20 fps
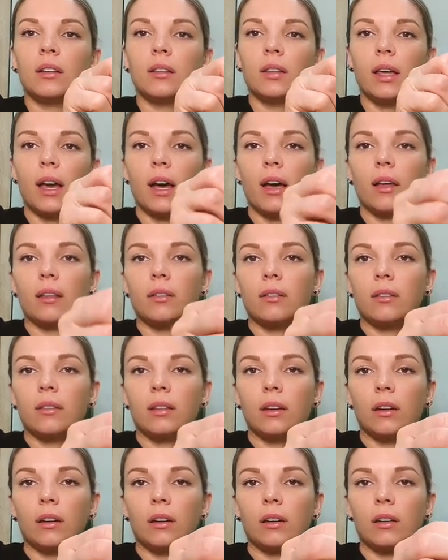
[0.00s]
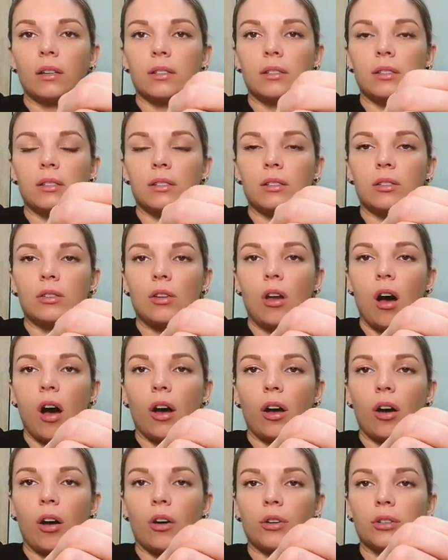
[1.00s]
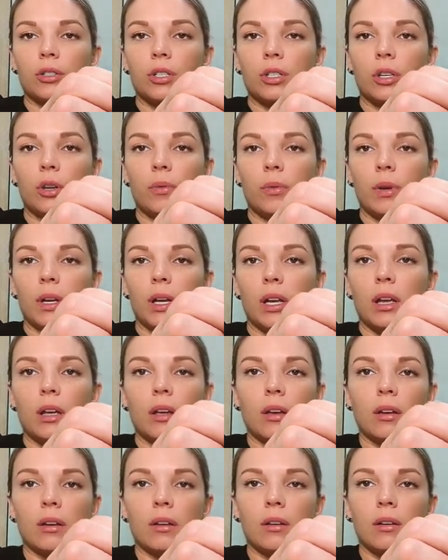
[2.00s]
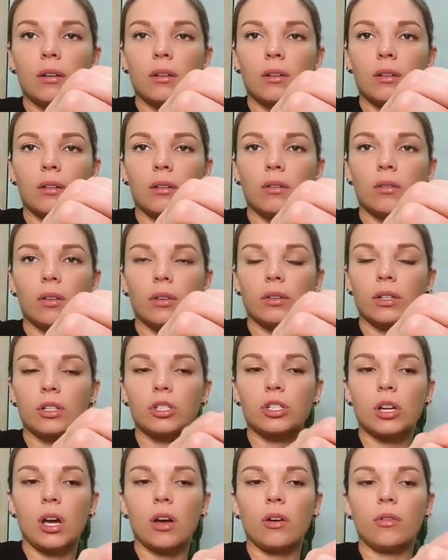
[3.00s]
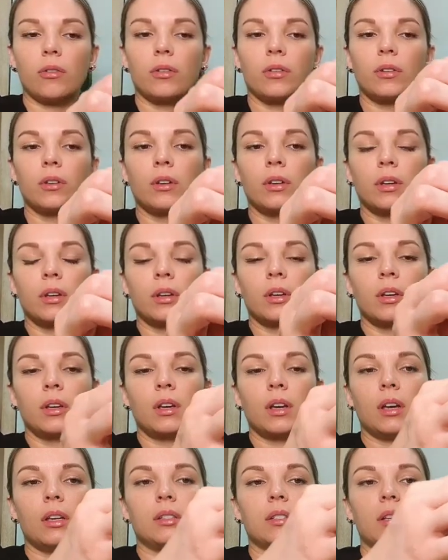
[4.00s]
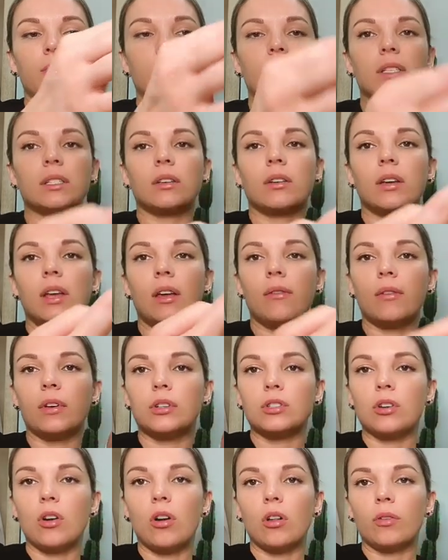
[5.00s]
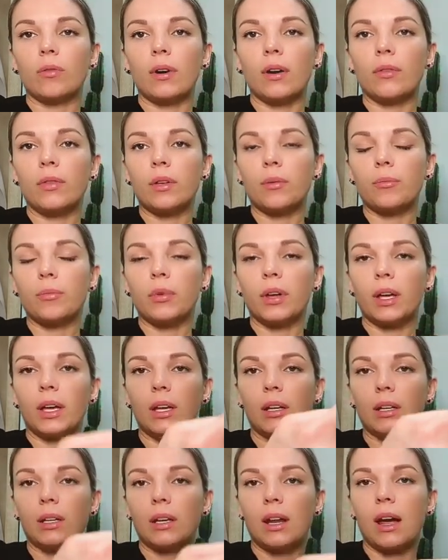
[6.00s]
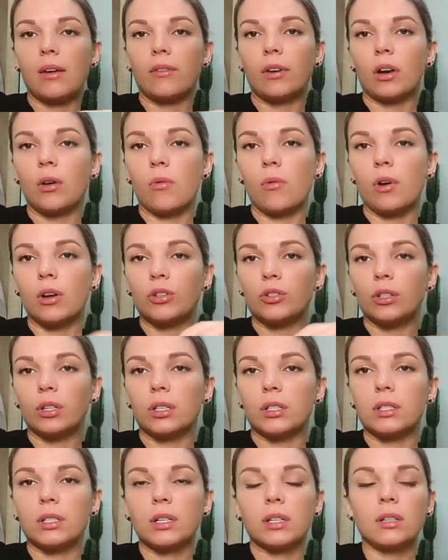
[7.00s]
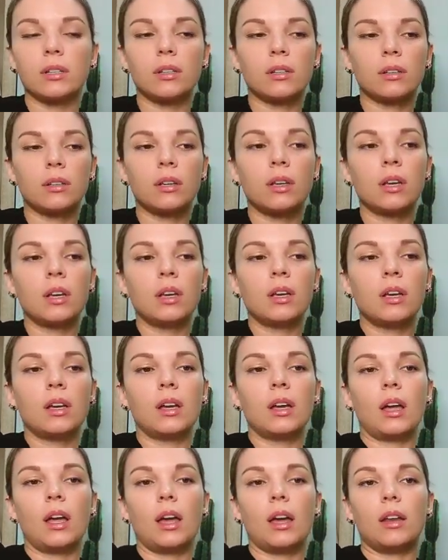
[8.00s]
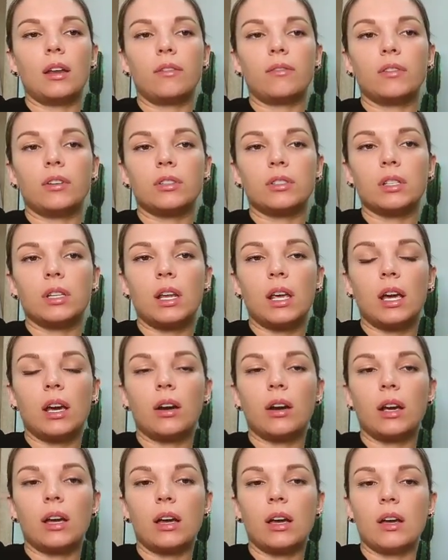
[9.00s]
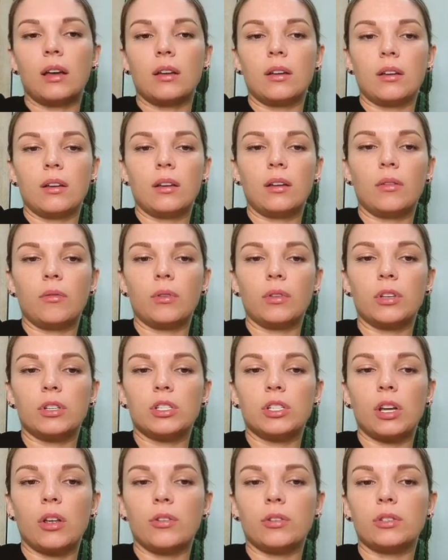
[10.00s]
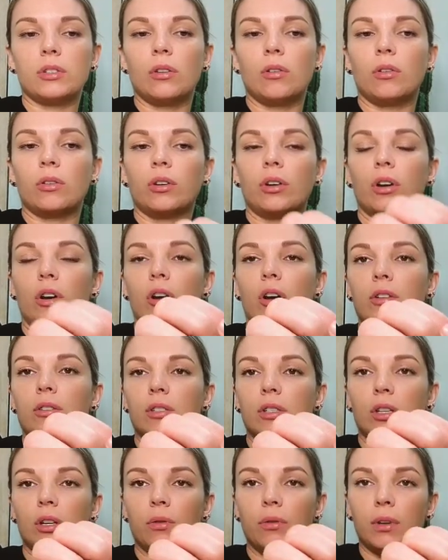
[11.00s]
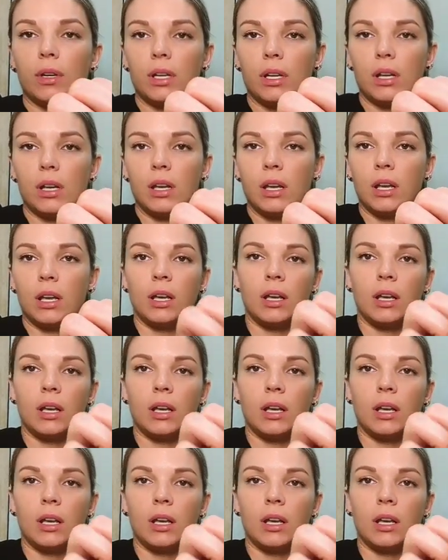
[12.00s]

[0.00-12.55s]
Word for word: that there is not continuity along the shell. And so I basically image all around the implant in every quadrant. And if there's an area where the shell is no longer in continuity,